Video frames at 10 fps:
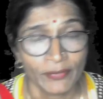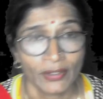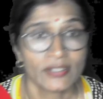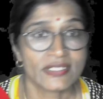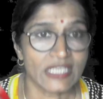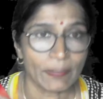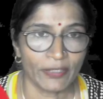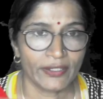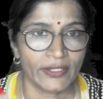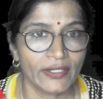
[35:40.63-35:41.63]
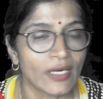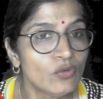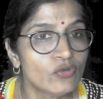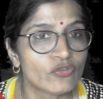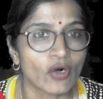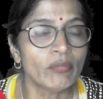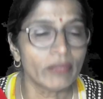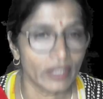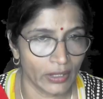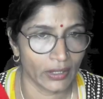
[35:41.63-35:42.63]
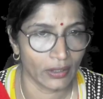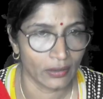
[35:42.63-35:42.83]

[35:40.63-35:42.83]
separated out from air.